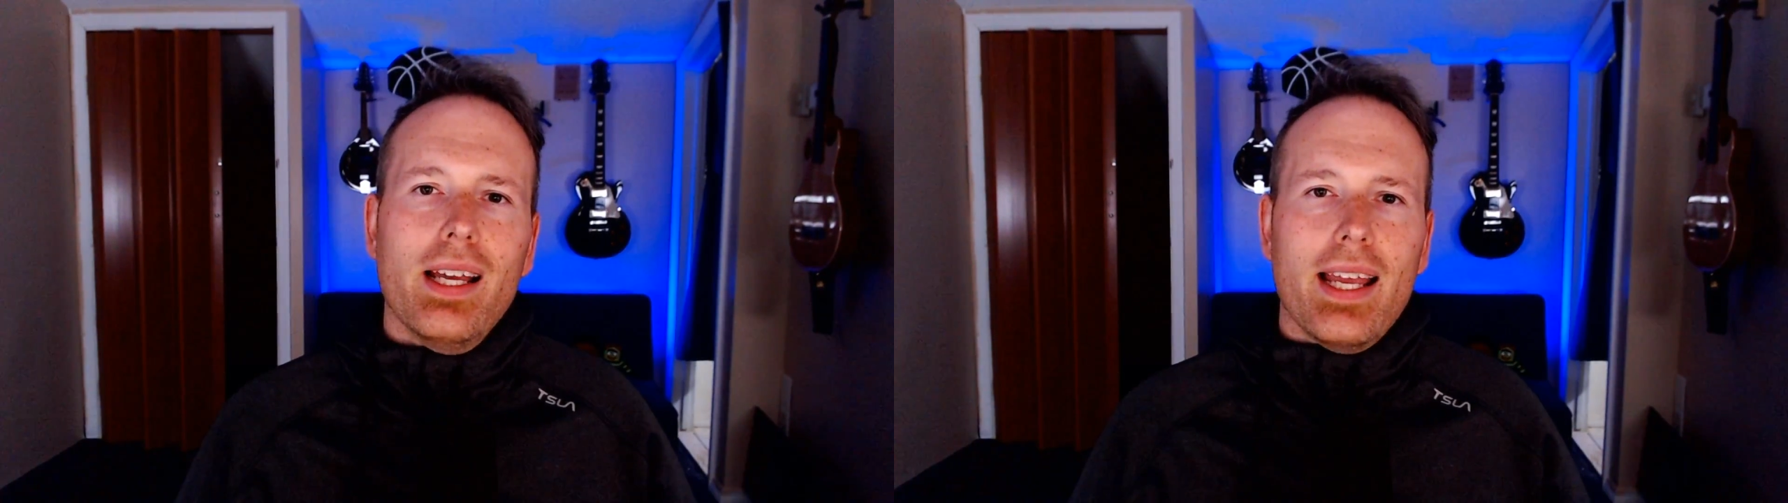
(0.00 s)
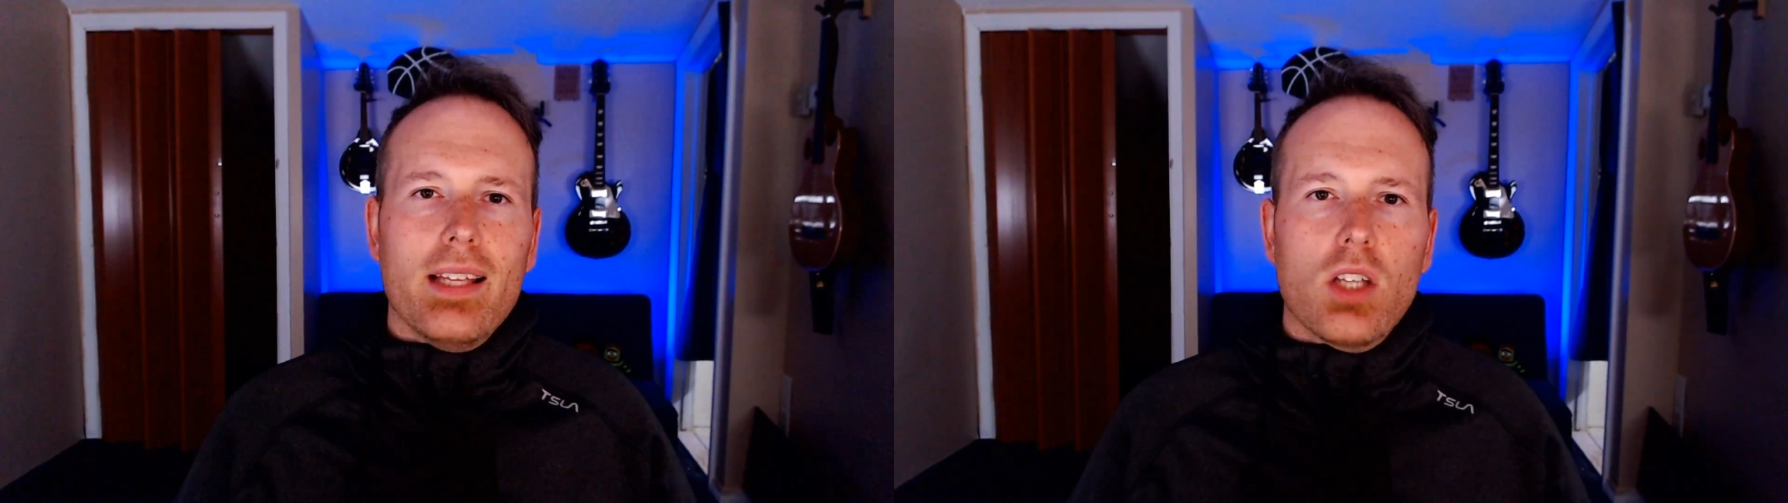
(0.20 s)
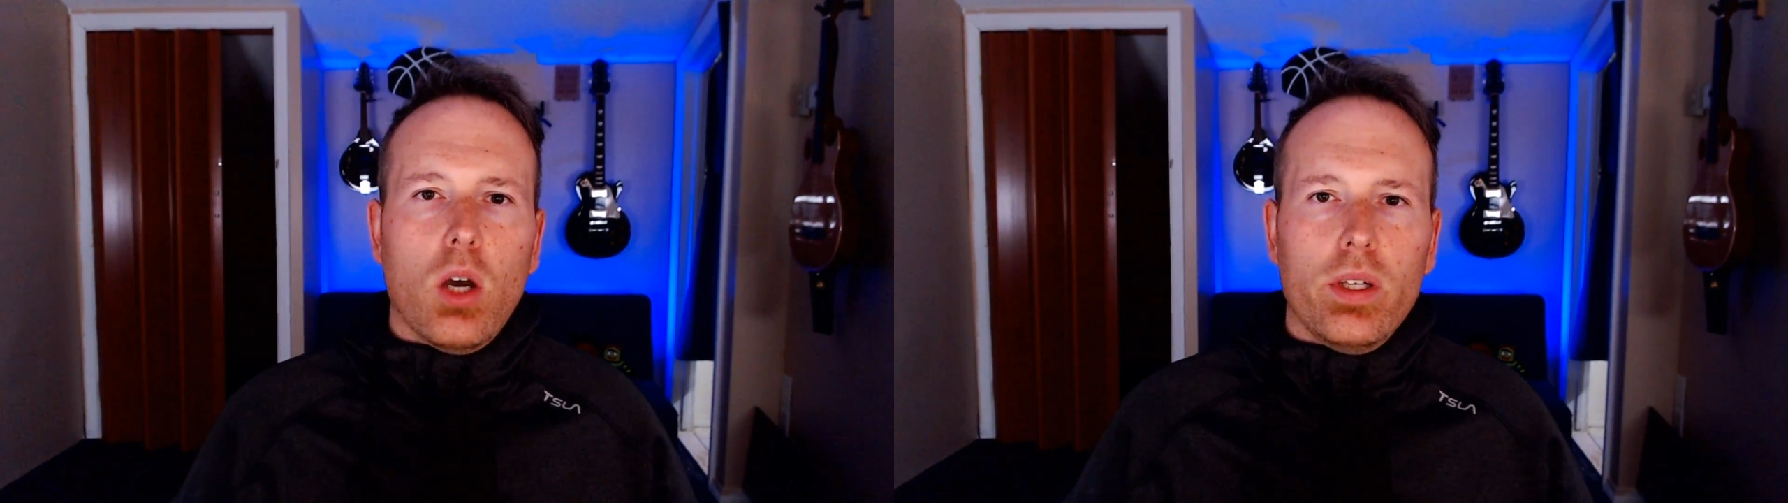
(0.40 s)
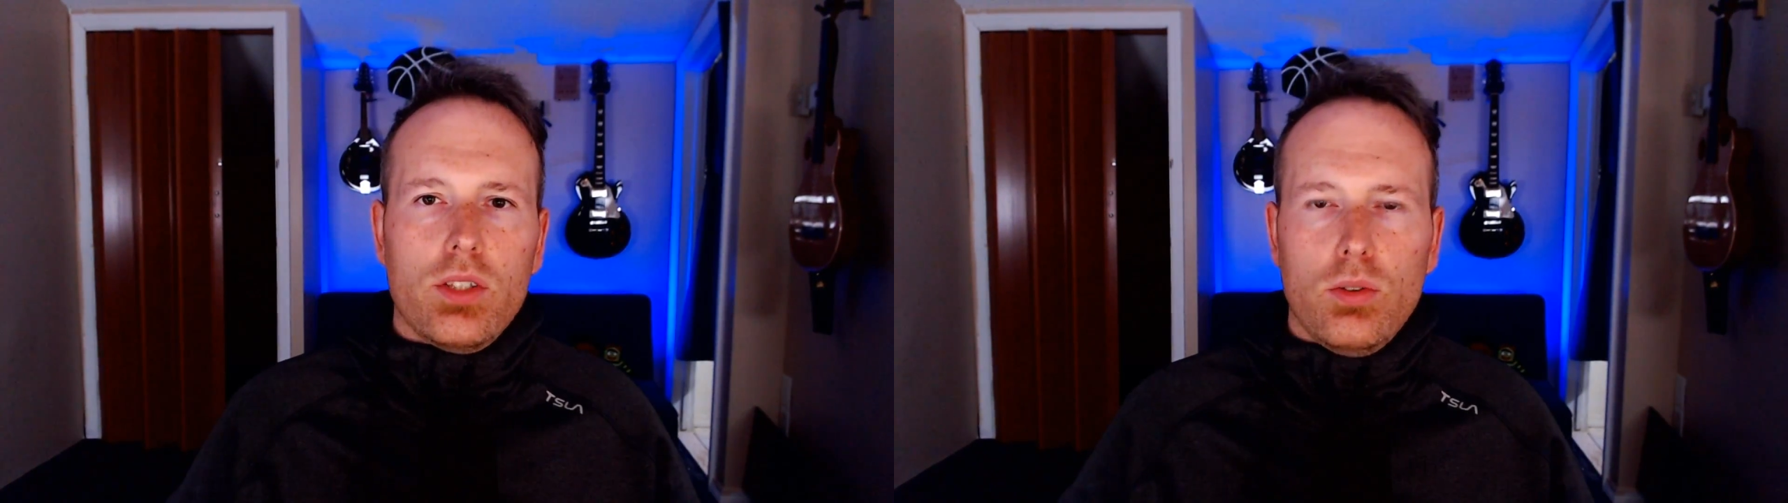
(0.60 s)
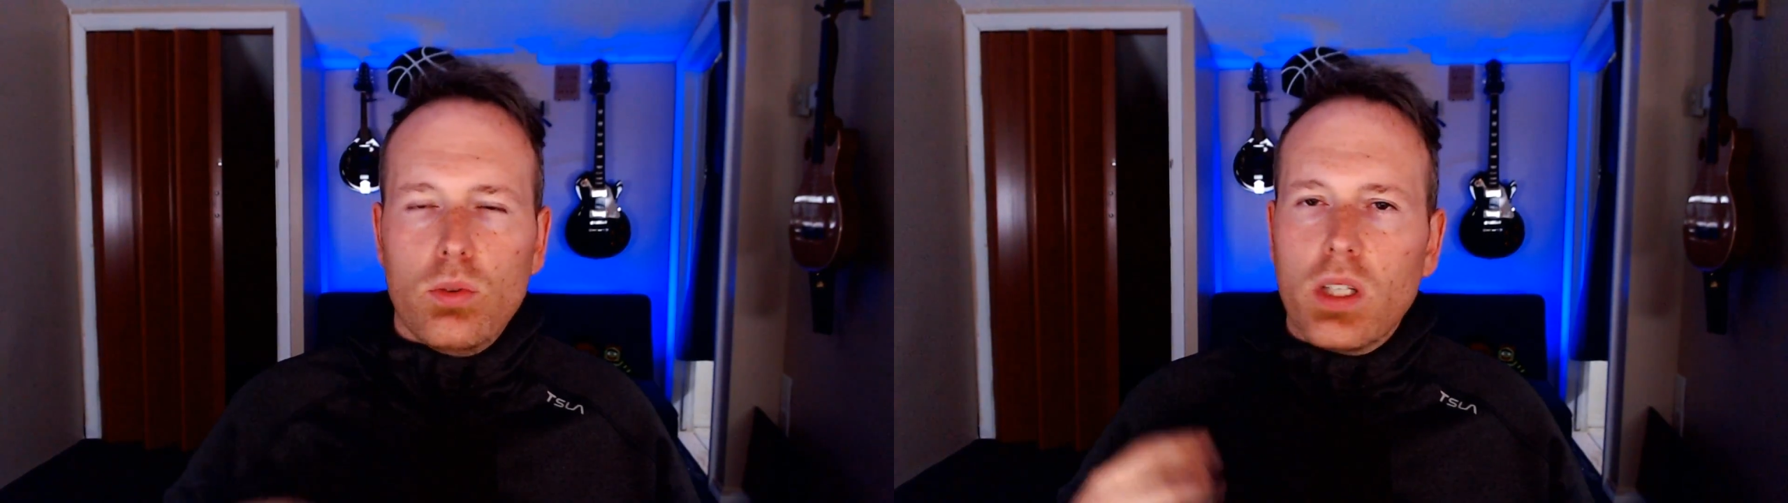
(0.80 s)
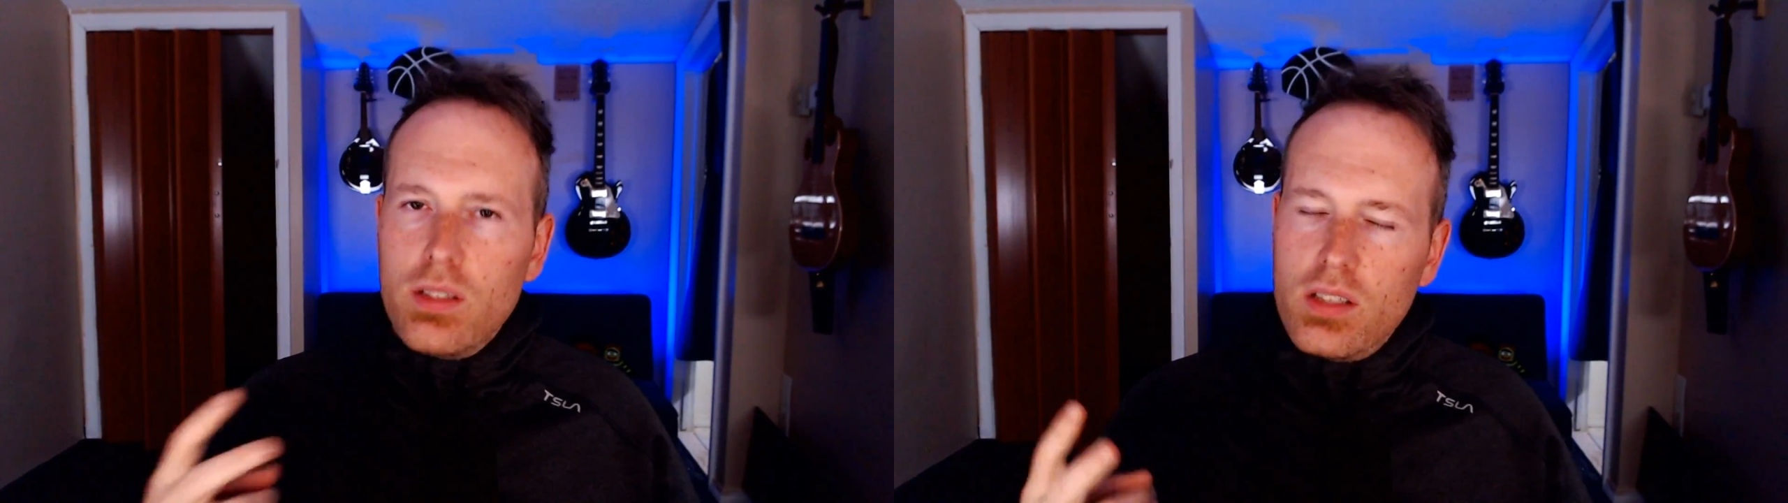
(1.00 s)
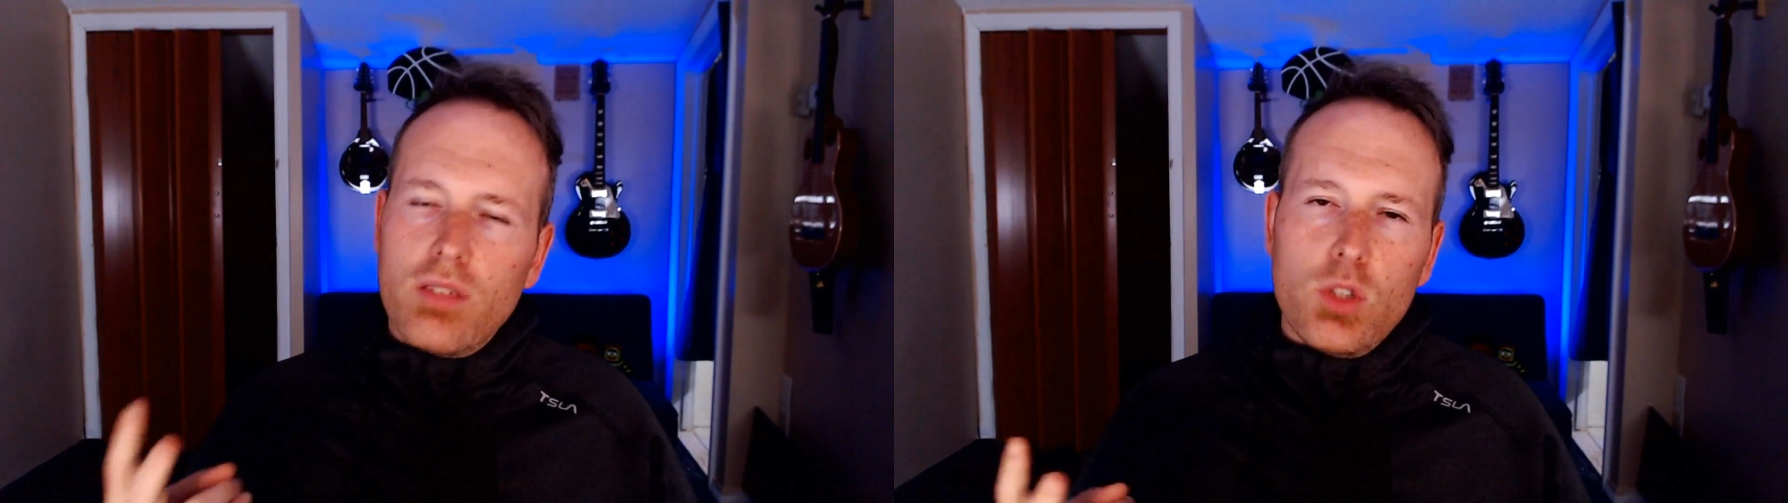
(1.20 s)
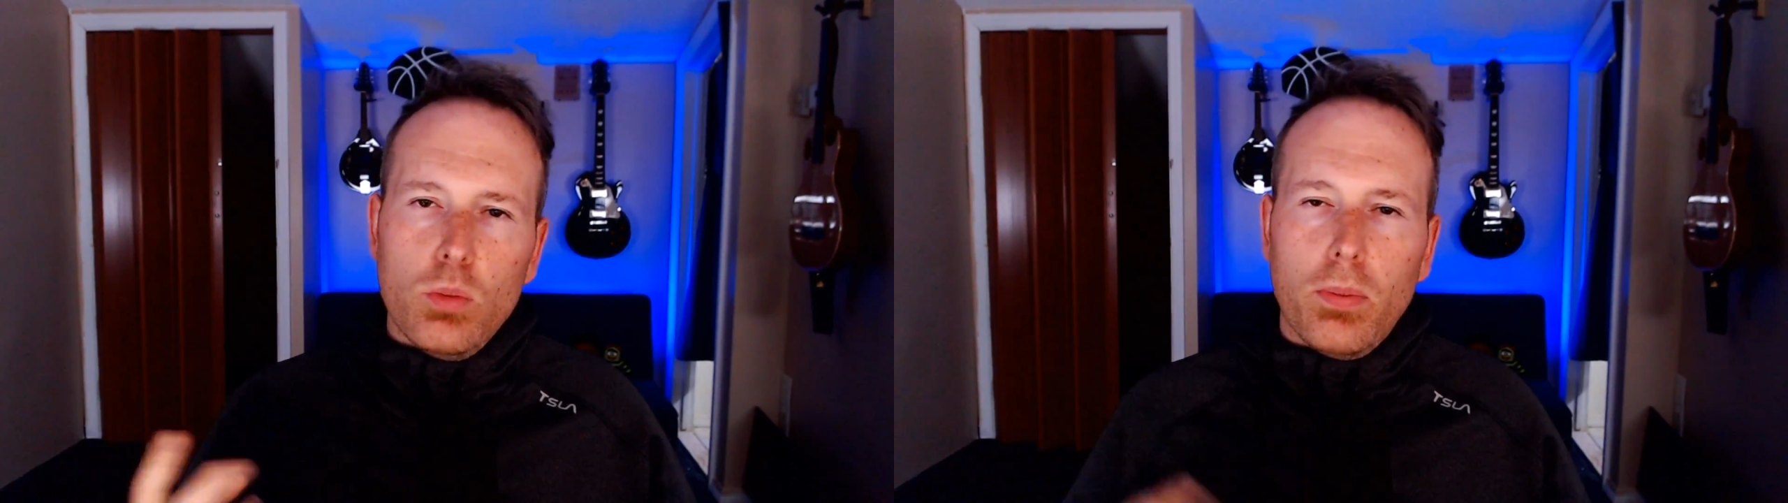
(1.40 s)
is going to consist
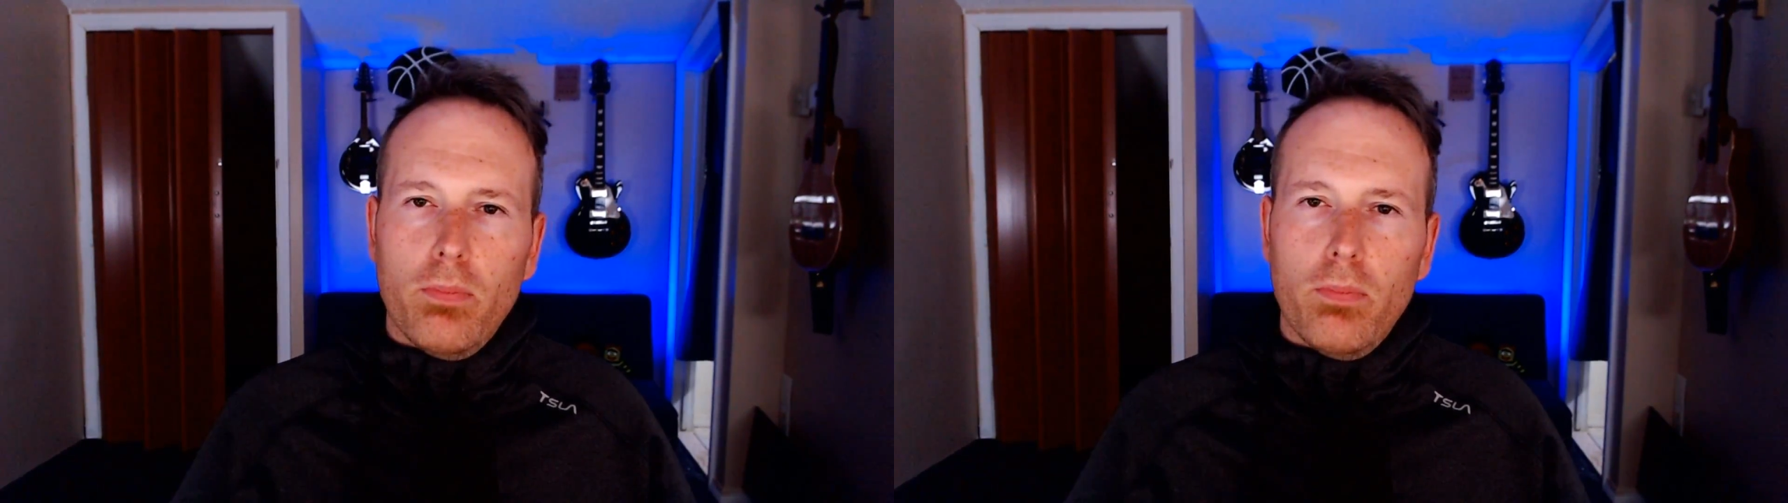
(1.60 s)
of two